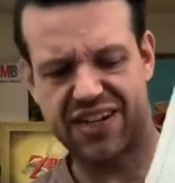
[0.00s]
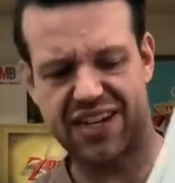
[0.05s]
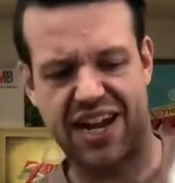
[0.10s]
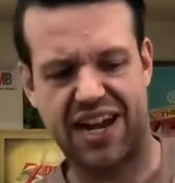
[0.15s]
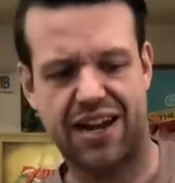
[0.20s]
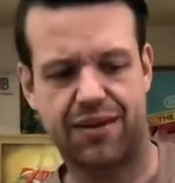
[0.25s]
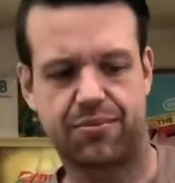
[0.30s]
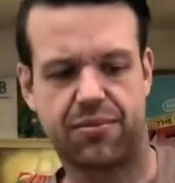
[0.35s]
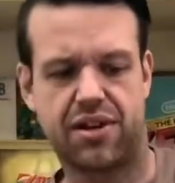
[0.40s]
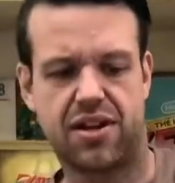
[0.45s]

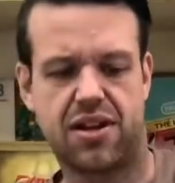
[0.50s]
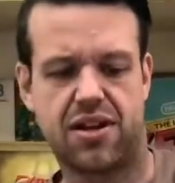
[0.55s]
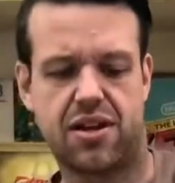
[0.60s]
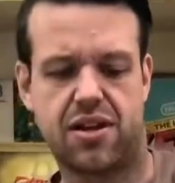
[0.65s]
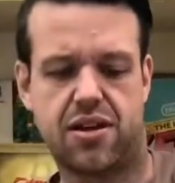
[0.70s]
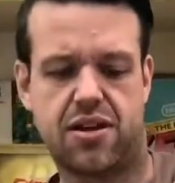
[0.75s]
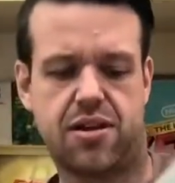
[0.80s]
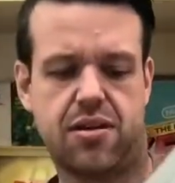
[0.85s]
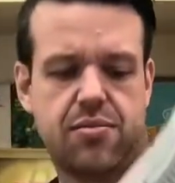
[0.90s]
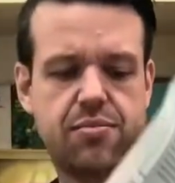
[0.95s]
game,
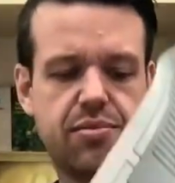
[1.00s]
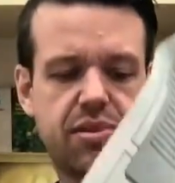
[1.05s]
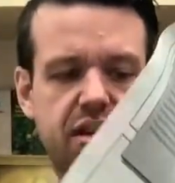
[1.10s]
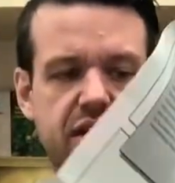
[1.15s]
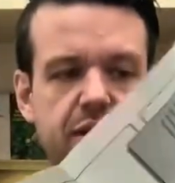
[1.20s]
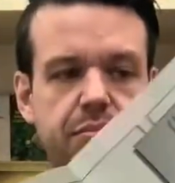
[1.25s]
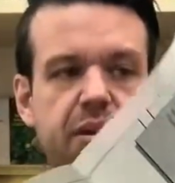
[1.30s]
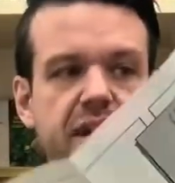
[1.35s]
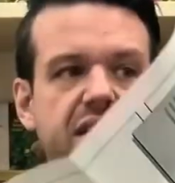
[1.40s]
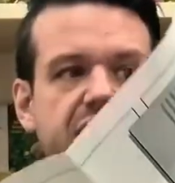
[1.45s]
but
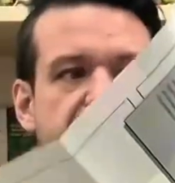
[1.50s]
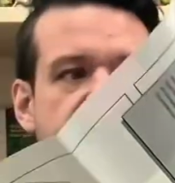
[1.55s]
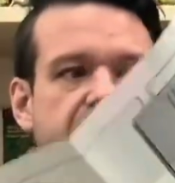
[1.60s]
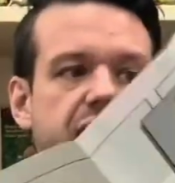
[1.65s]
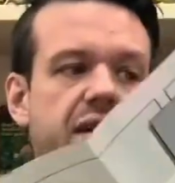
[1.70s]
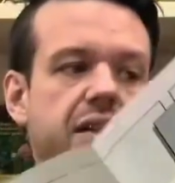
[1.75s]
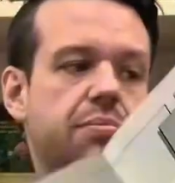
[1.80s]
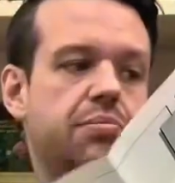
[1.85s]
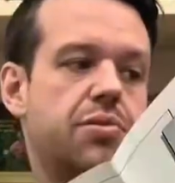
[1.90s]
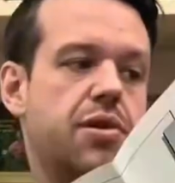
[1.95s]
it's
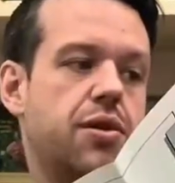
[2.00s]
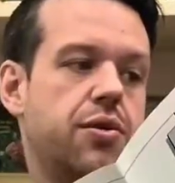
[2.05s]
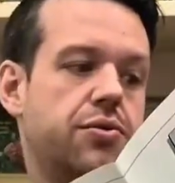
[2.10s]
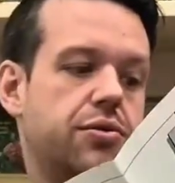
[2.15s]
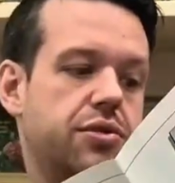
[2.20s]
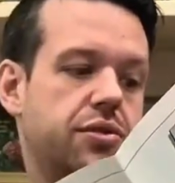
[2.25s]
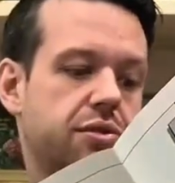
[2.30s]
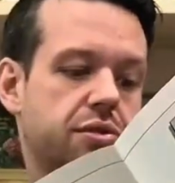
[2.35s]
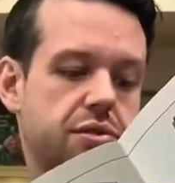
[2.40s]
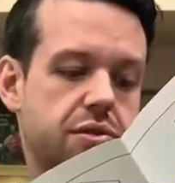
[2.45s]
basically a
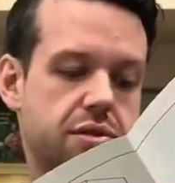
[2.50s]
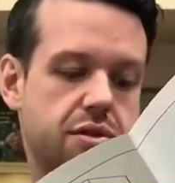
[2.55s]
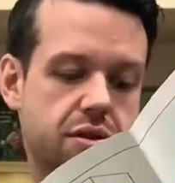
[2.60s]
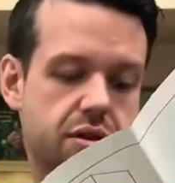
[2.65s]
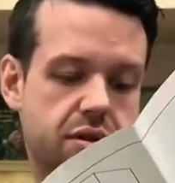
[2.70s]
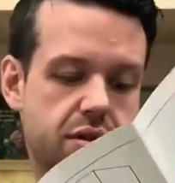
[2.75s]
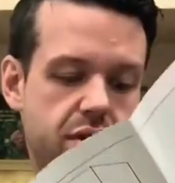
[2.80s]
poster